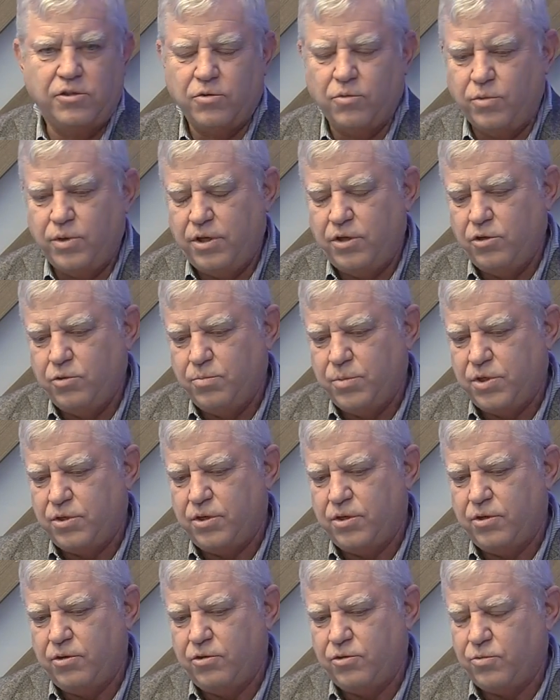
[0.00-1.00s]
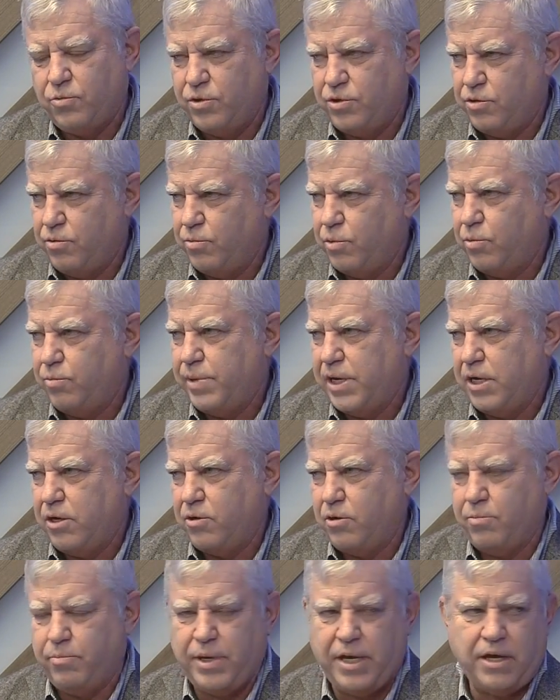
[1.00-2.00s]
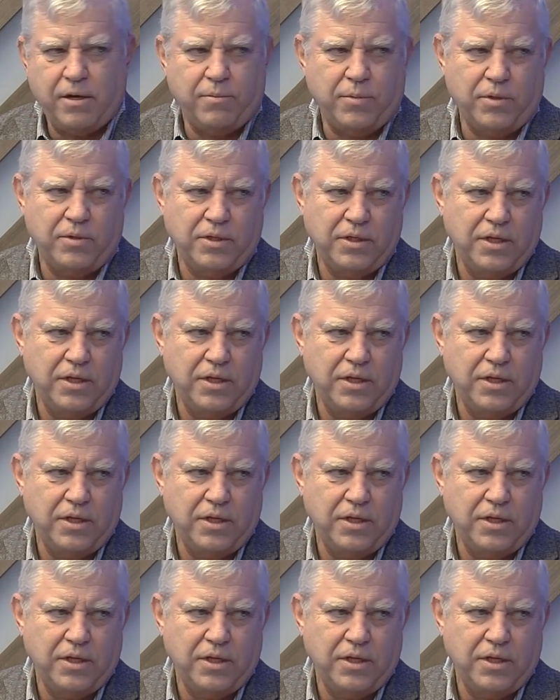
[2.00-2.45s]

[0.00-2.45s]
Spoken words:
So we use materials which are more biocompatible.